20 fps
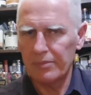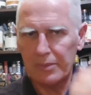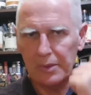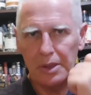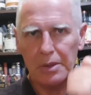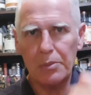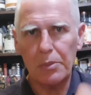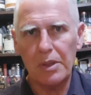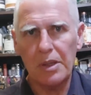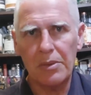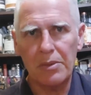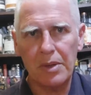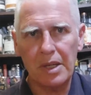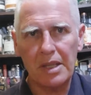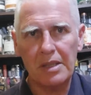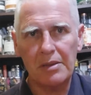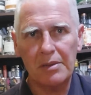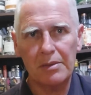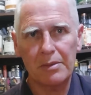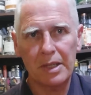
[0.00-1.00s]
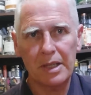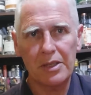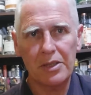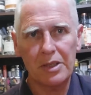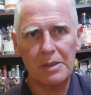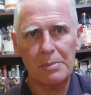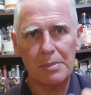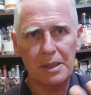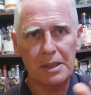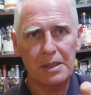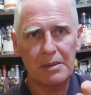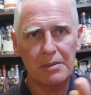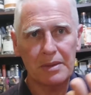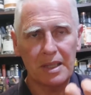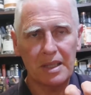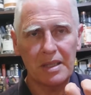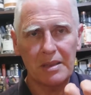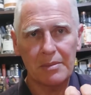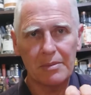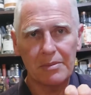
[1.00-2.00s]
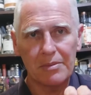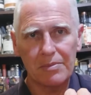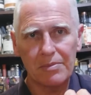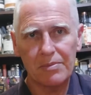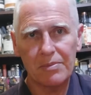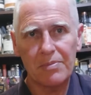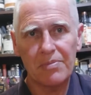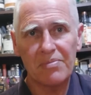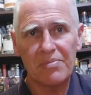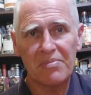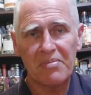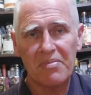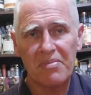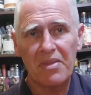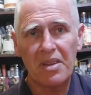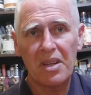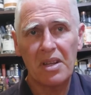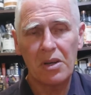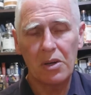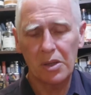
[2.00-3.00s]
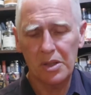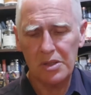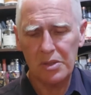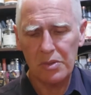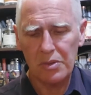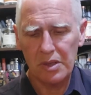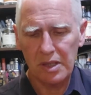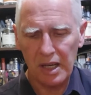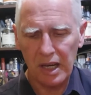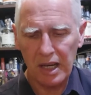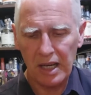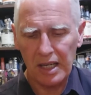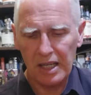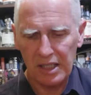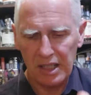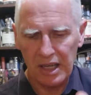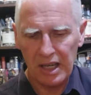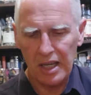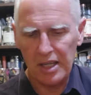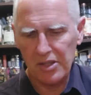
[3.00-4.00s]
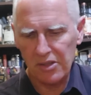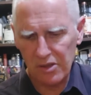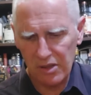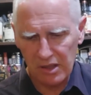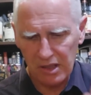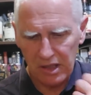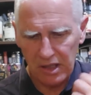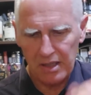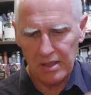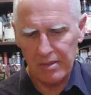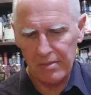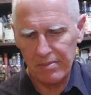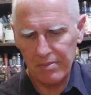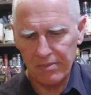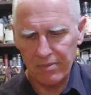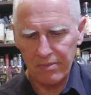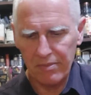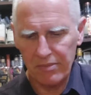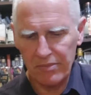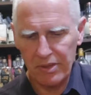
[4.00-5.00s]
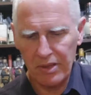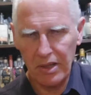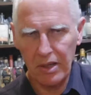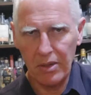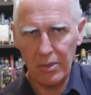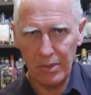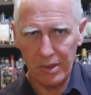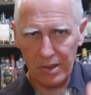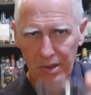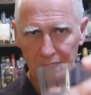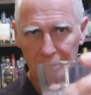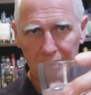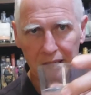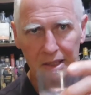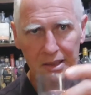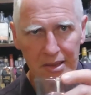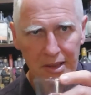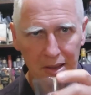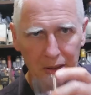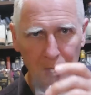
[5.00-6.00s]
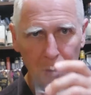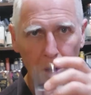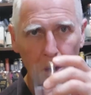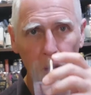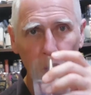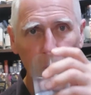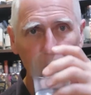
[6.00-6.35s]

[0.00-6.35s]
you know, one, like a nice big oyster in your hatch, and then go one of these and